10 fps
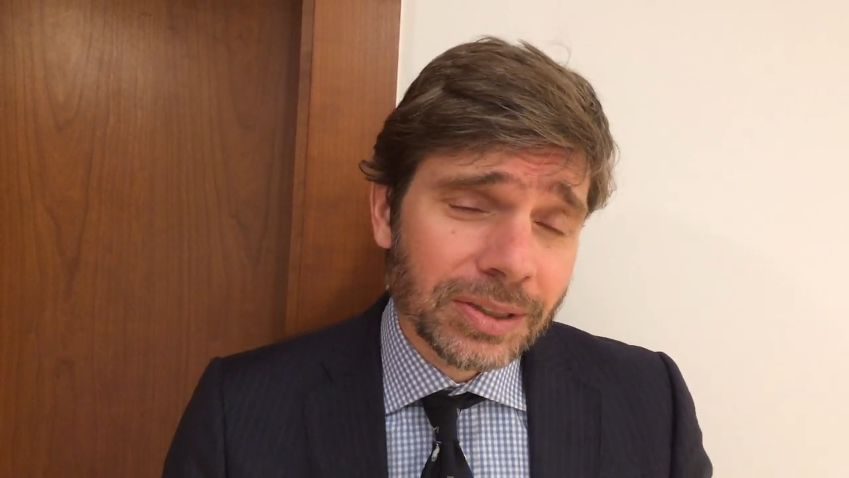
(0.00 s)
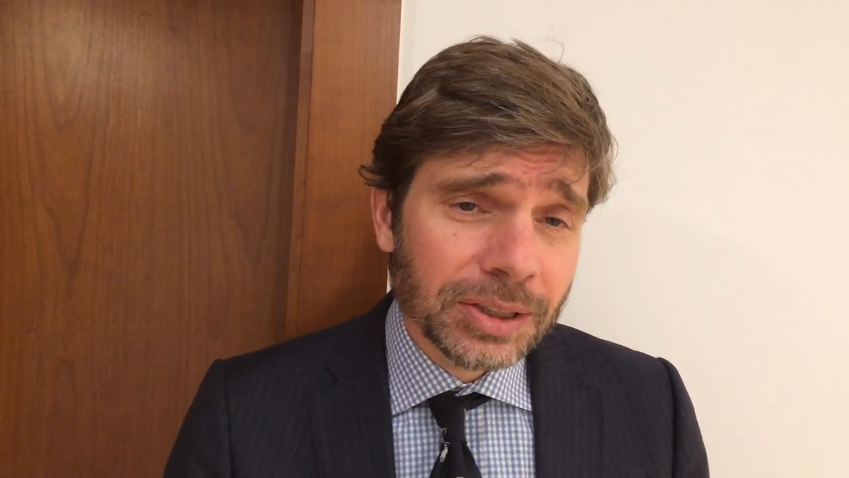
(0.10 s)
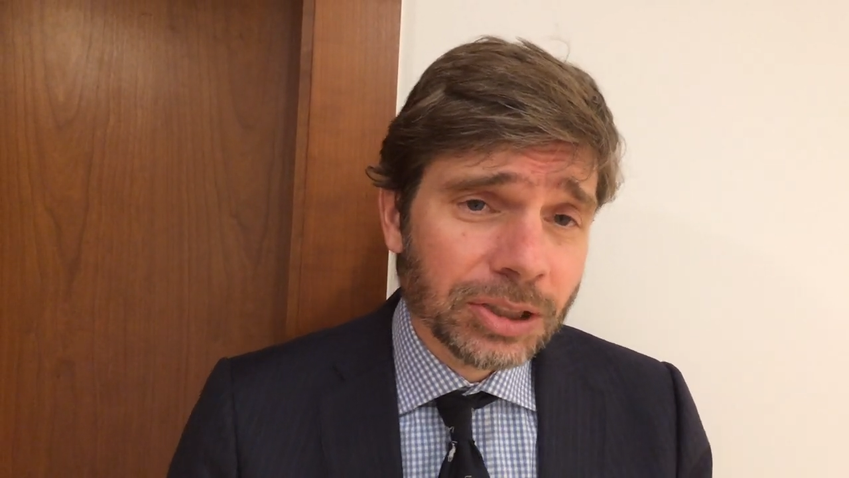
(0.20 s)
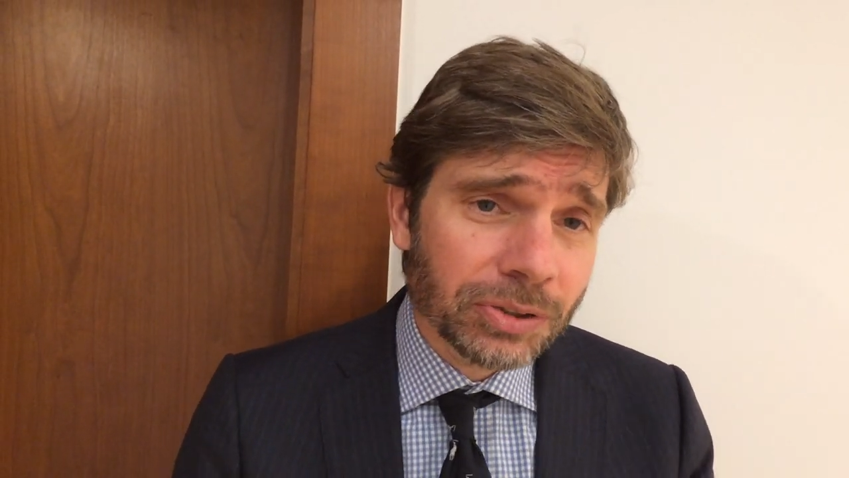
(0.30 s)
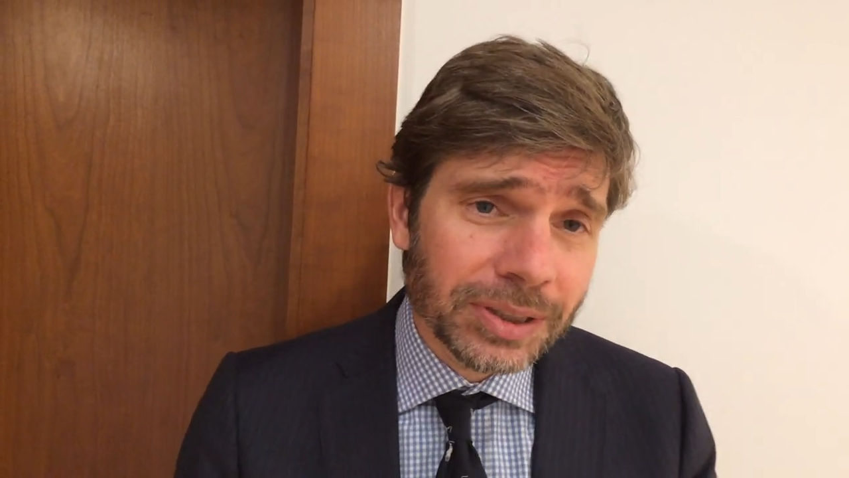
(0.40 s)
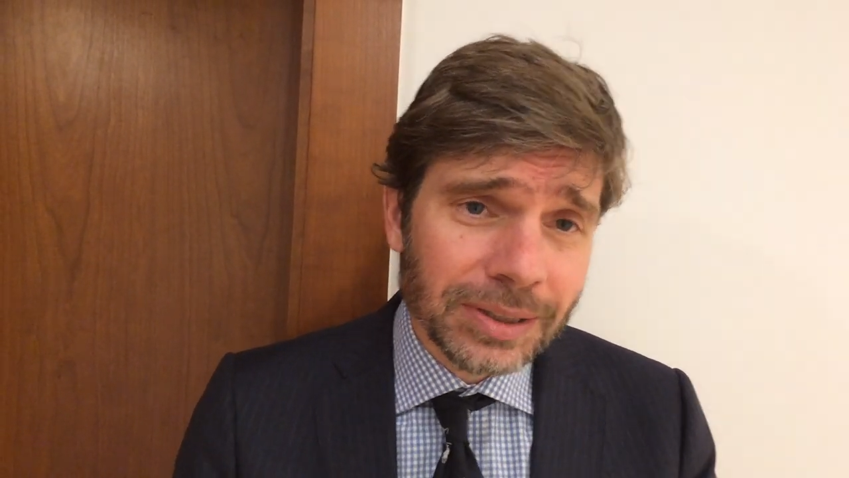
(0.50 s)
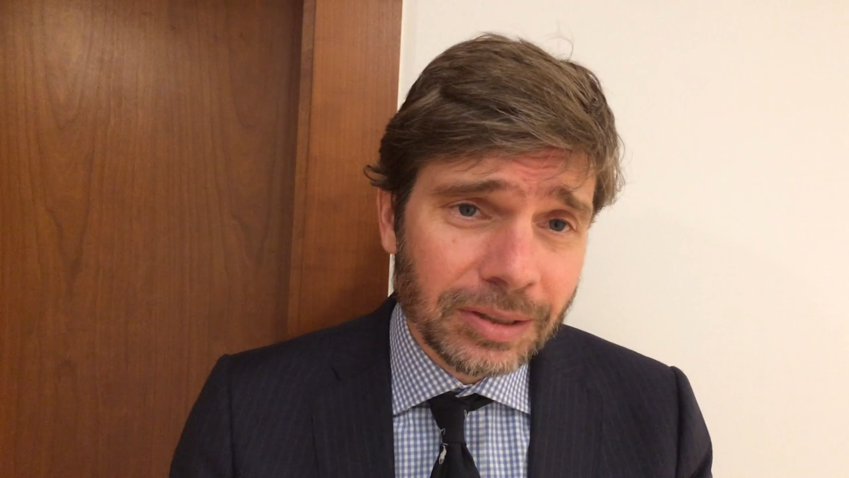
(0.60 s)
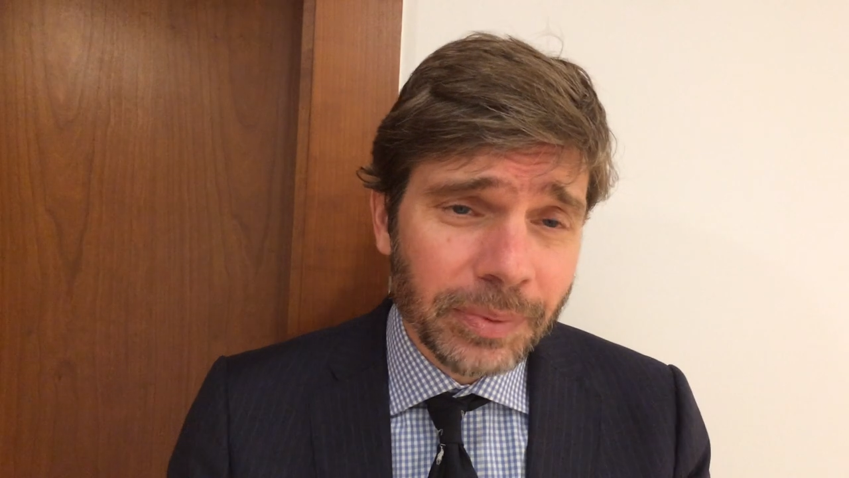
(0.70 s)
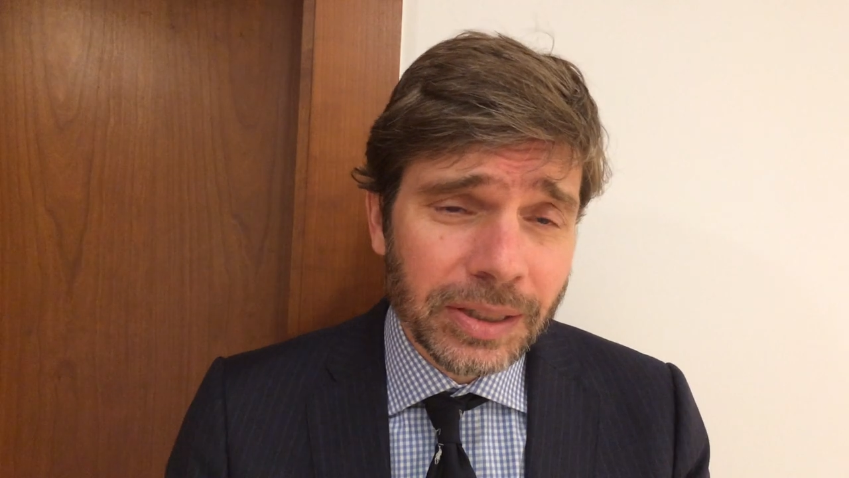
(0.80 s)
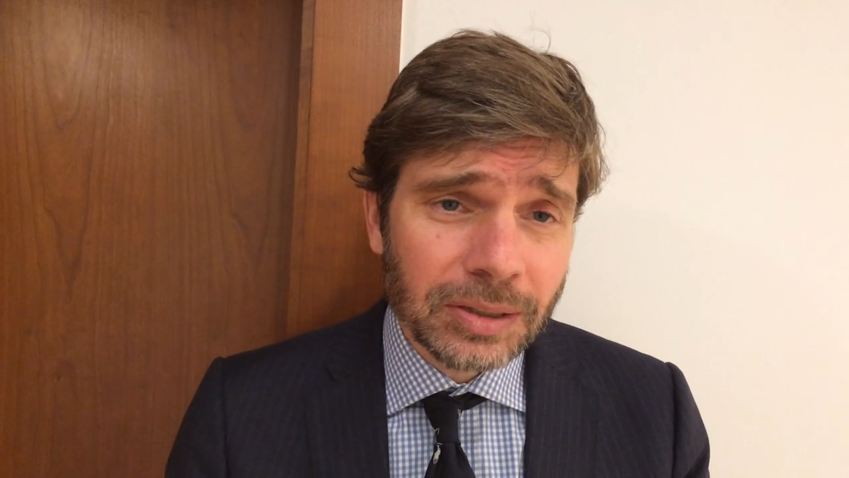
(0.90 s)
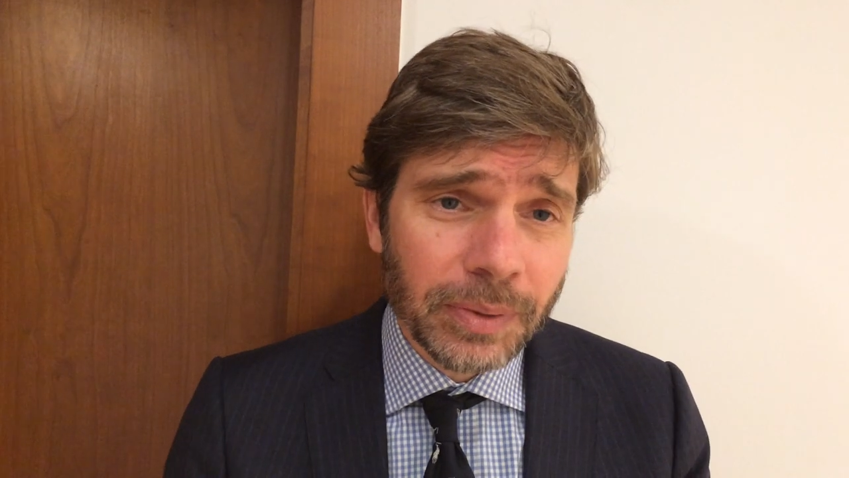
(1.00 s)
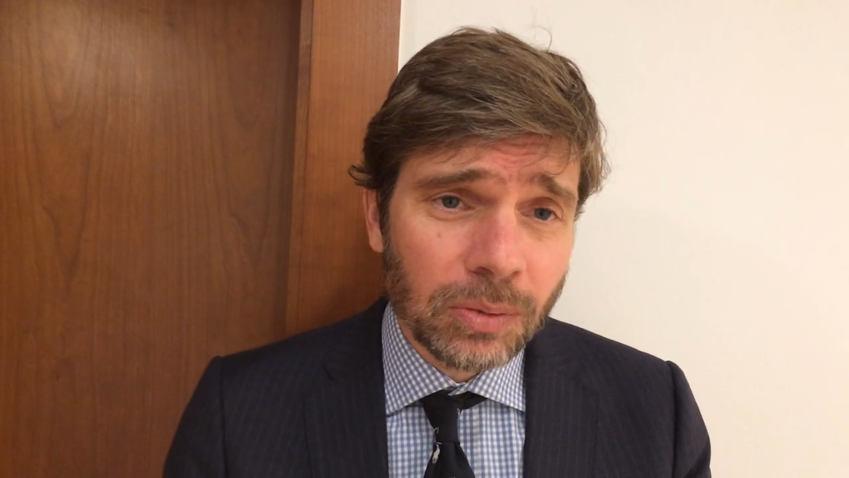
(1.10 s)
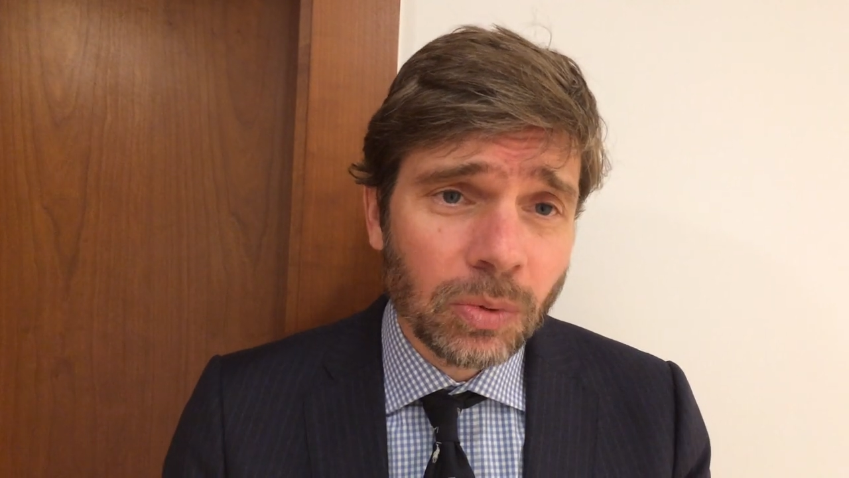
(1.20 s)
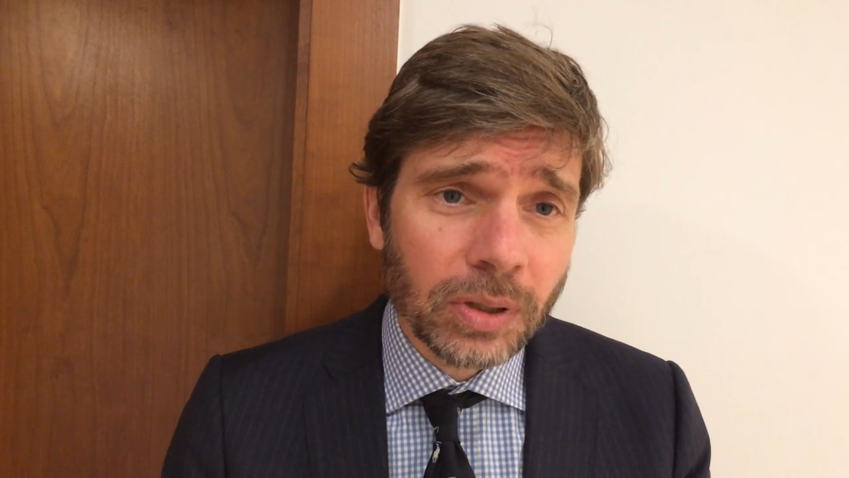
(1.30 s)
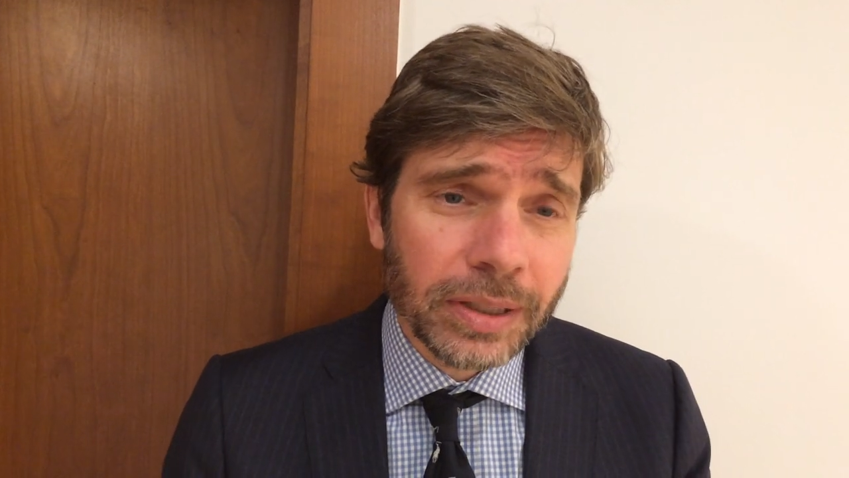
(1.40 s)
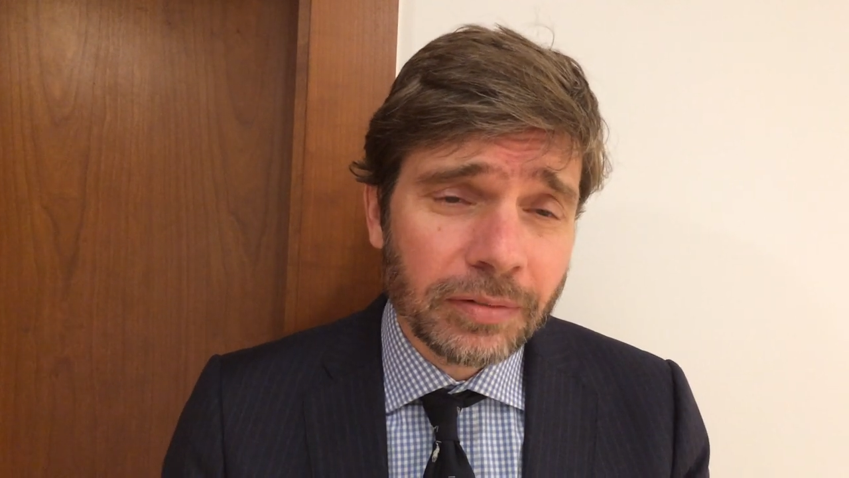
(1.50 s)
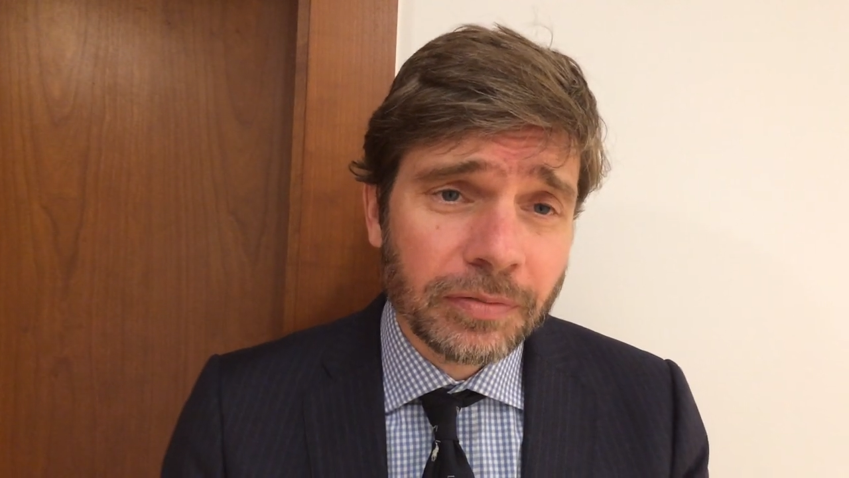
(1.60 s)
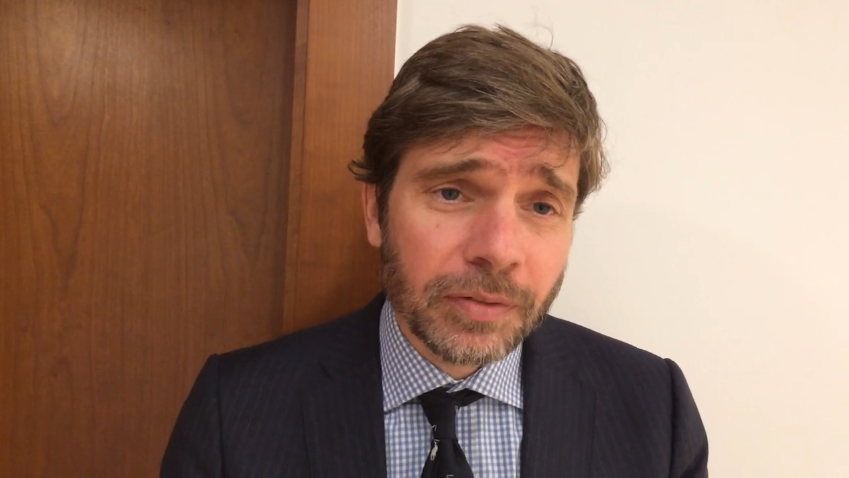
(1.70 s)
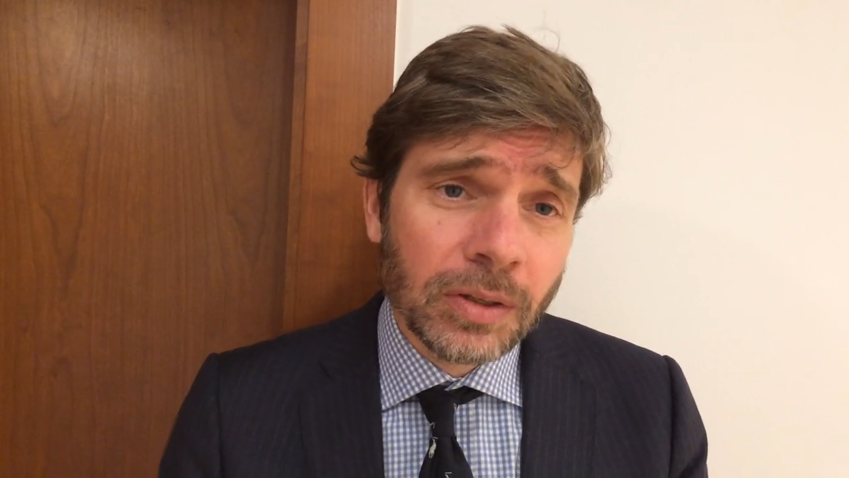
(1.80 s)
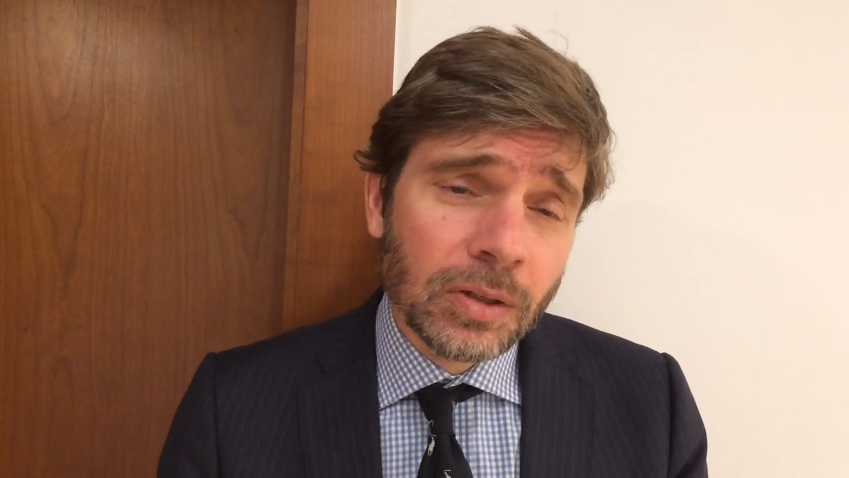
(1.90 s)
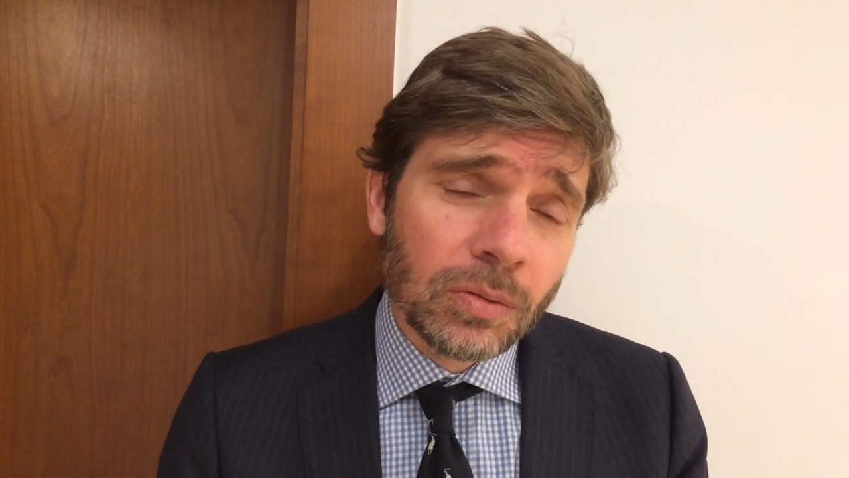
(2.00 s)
There's an interesting debate about what if